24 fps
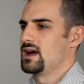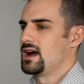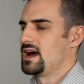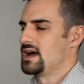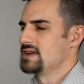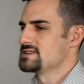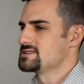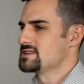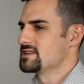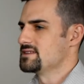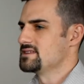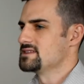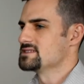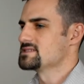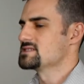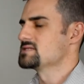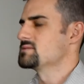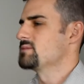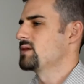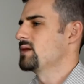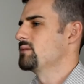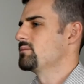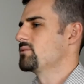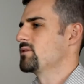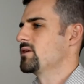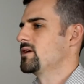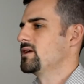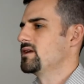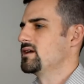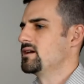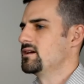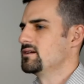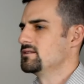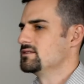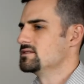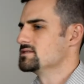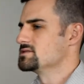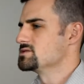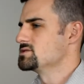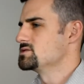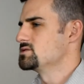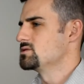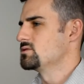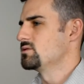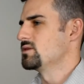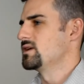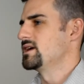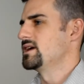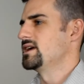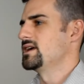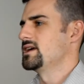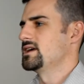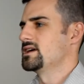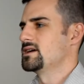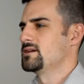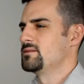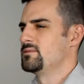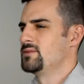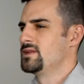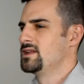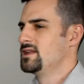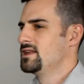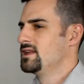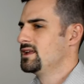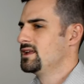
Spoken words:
I said, "This is my product. This is who I am.